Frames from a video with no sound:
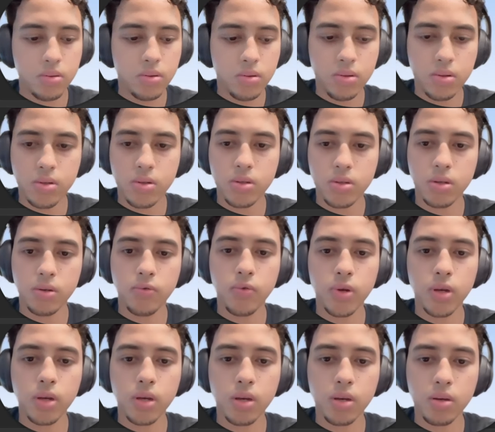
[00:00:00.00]
see if we
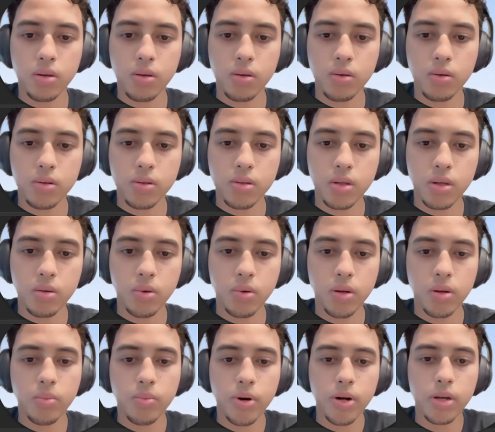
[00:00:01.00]
can't, that we
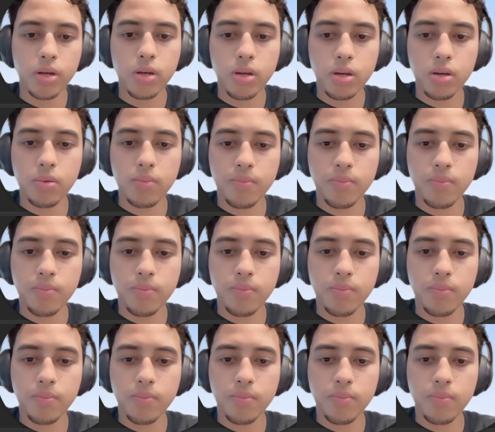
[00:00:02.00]
don't break it.